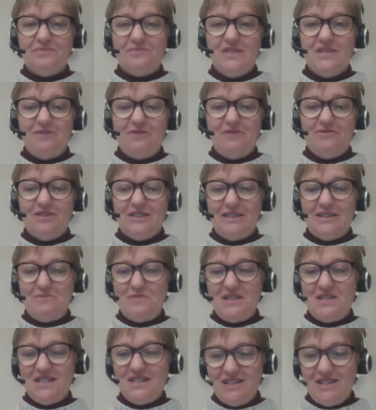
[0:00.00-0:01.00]
Definitely
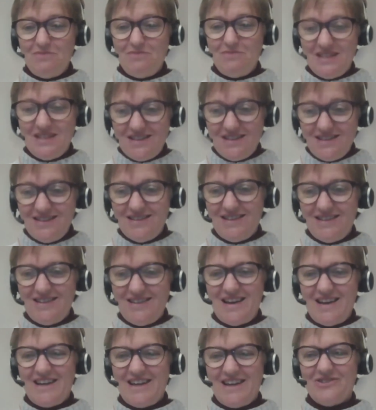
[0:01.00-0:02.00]
missing
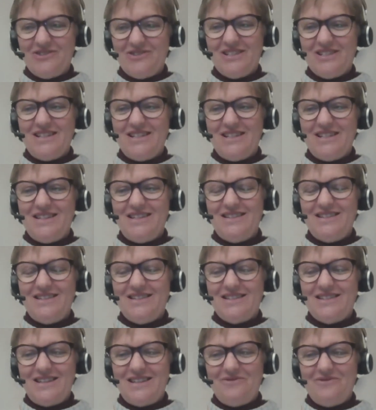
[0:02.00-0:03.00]
the
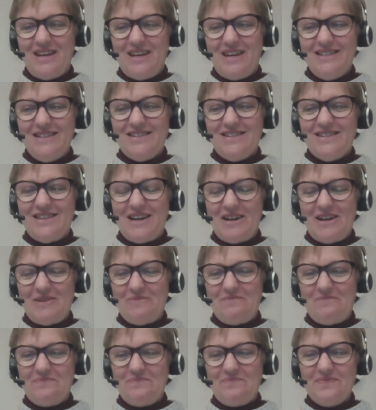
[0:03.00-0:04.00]
ALTC event.
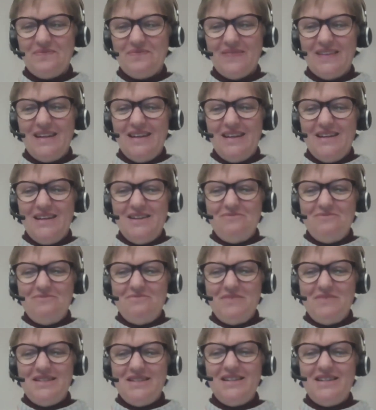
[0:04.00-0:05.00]

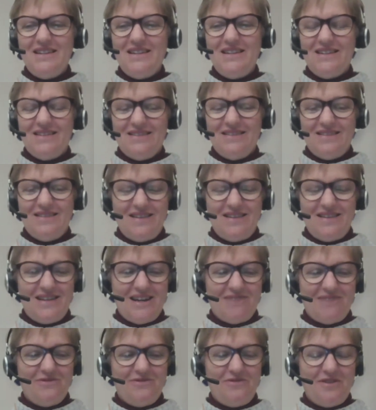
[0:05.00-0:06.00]
Missing the
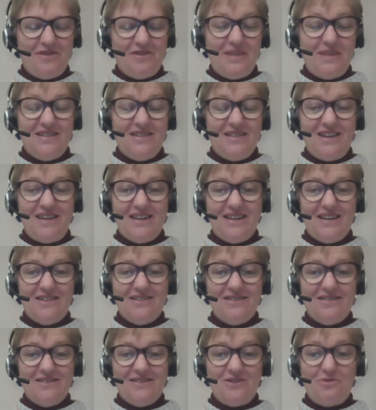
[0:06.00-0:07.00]
FemEd
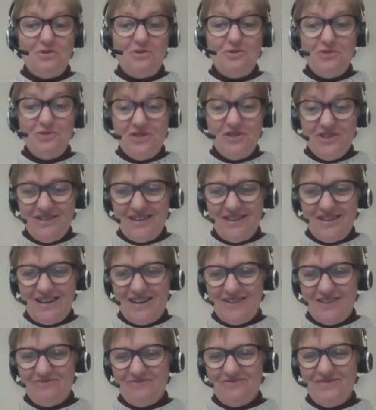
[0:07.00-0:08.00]
Tech quilt
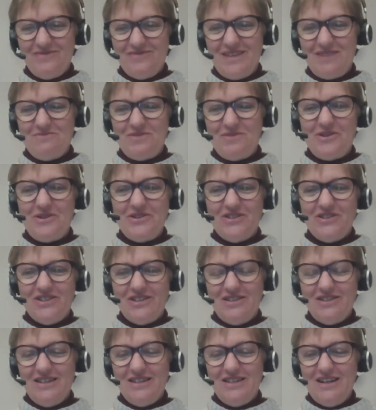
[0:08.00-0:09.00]
in
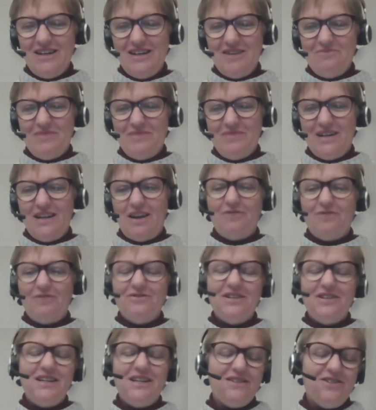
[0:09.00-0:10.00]
person, but
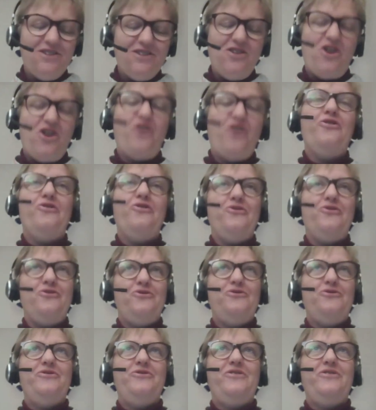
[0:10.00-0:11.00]
loving to
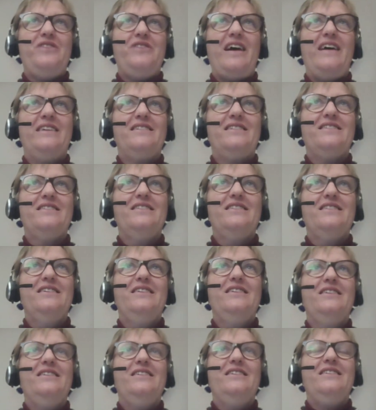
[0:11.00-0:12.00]
know that
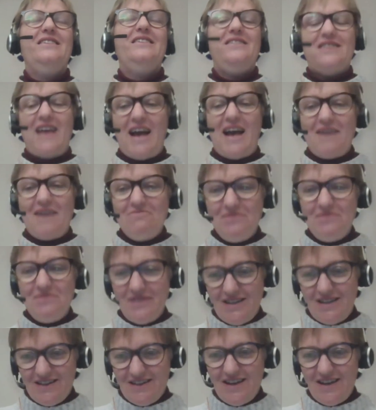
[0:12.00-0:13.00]
it's
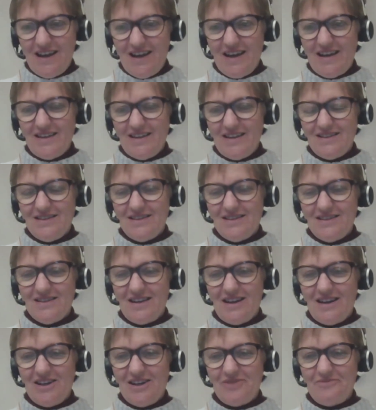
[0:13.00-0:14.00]
happening and
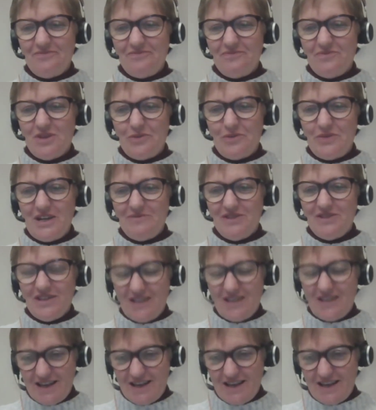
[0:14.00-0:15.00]
my peeps
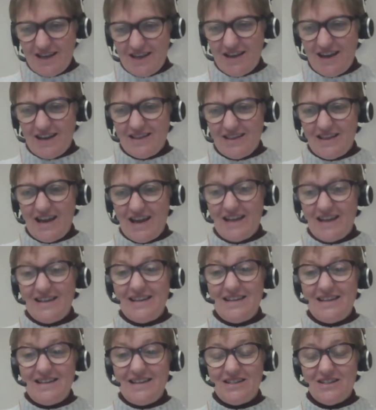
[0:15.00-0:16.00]
are there, and that
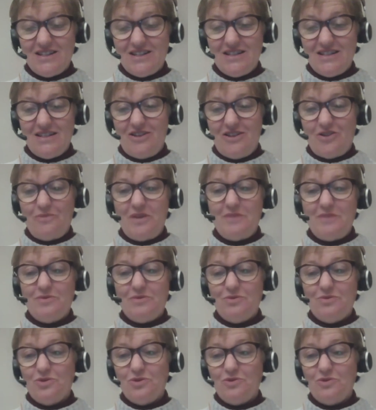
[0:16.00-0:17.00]
is, you know,
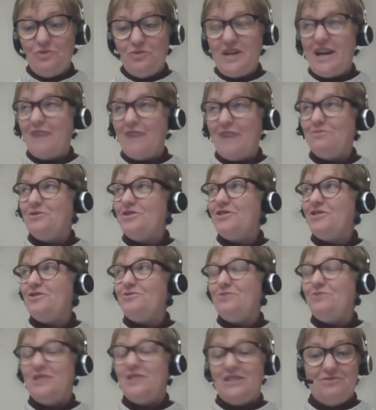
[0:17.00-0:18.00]
people will be able
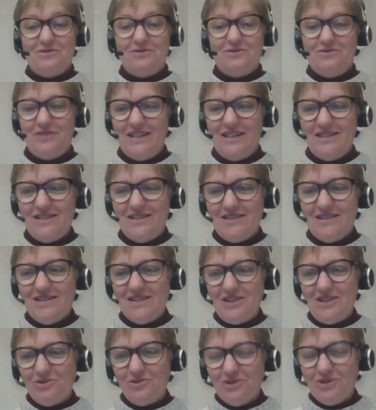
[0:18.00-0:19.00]
to really reflect and
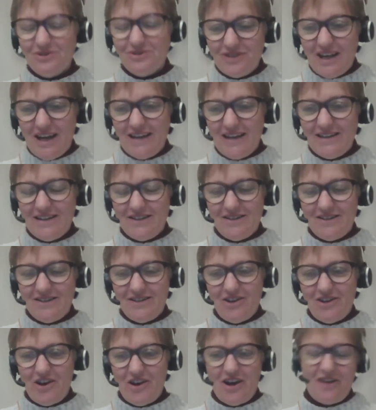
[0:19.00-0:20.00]
see all of that,
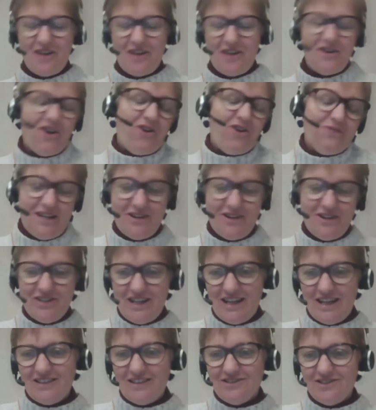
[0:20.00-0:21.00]
and hopefully I'll
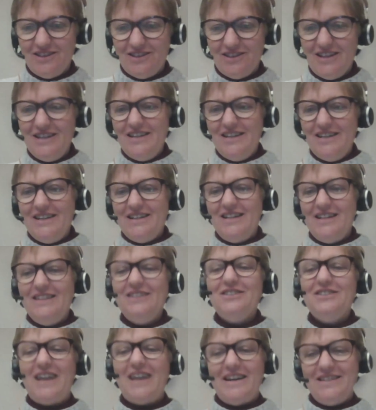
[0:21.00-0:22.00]
get a
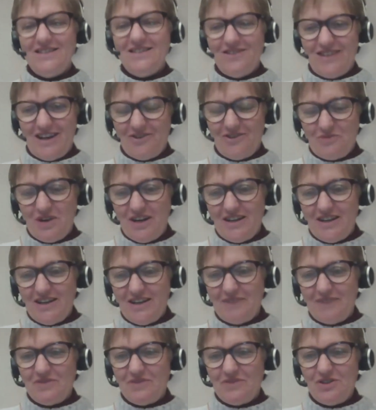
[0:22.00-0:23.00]
little taste of that on
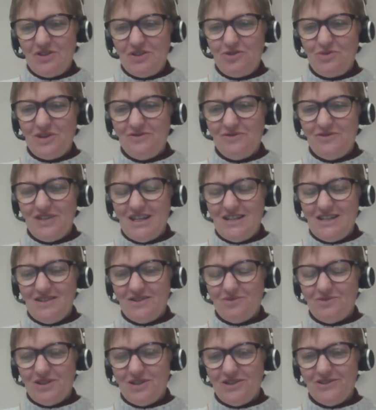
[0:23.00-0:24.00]
my Twitter feed
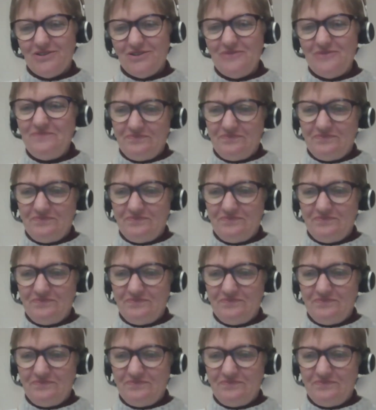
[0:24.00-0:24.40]
as well.